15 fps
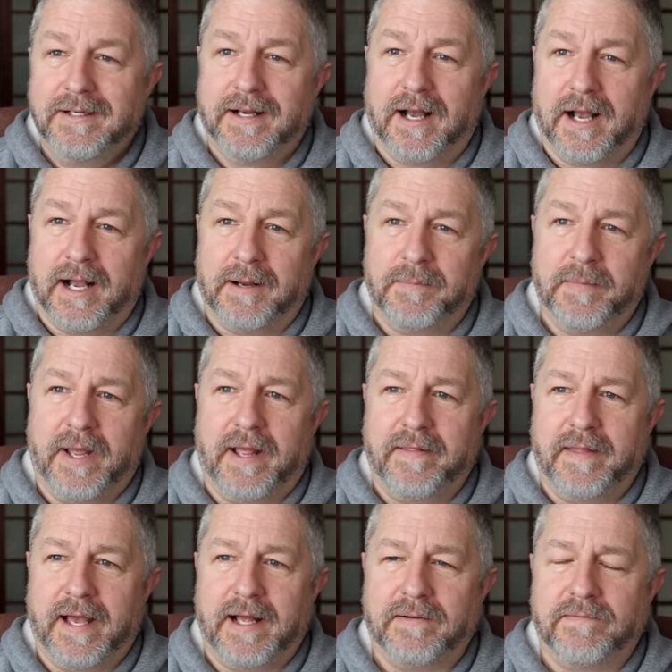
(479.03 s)
Um, and
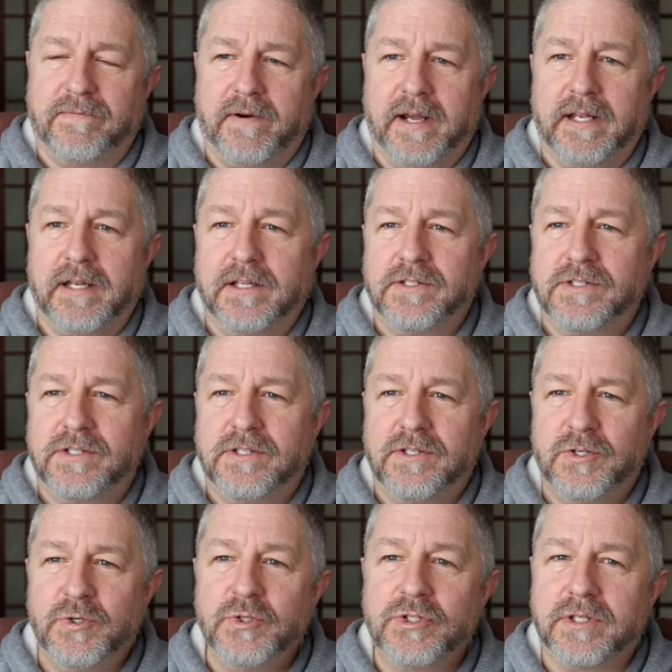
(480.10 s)
that fight is
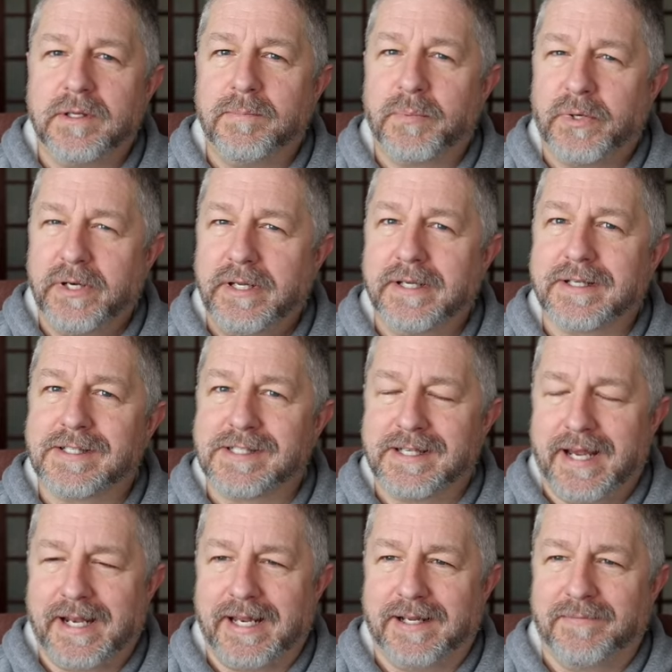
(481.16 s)
usually pretty
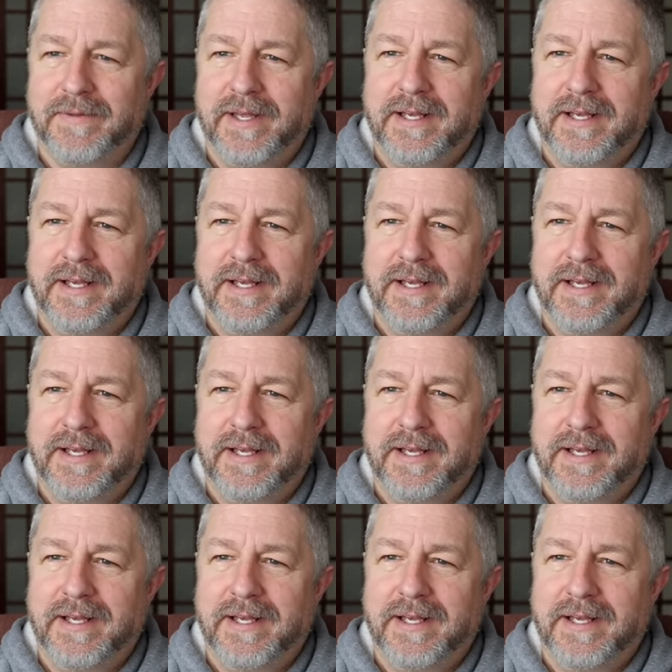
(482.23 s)
exciting.